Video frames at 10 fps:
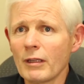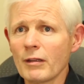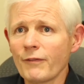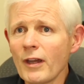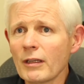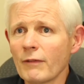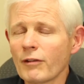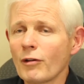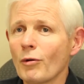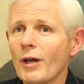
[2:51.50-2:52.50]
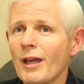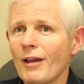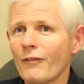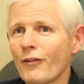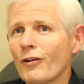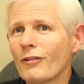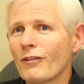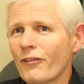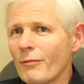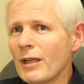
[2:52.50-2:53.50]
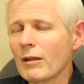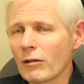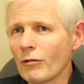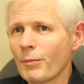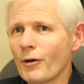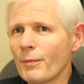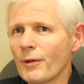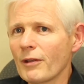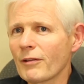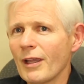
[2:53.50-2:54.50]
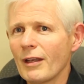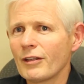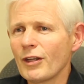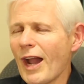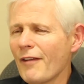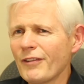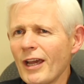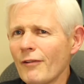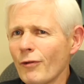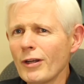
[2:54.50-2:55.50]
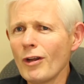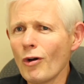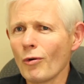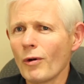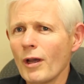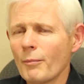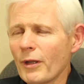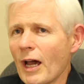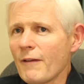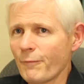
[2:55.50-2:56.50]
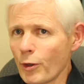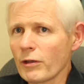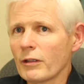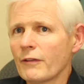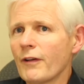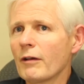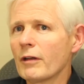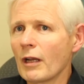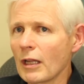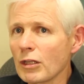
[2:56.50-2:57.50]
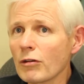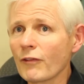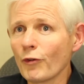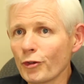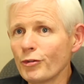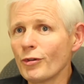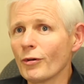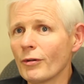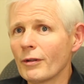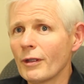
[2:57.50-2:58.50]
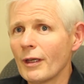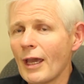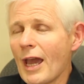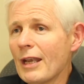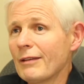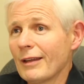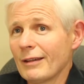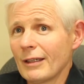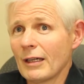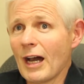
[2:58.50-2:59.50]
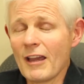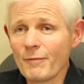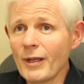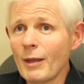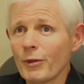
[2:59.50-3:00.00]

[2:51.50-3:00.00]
is effective. So for me, a soul purpose, do you have to have one? No. But I've personally found it a useful tool, and I've been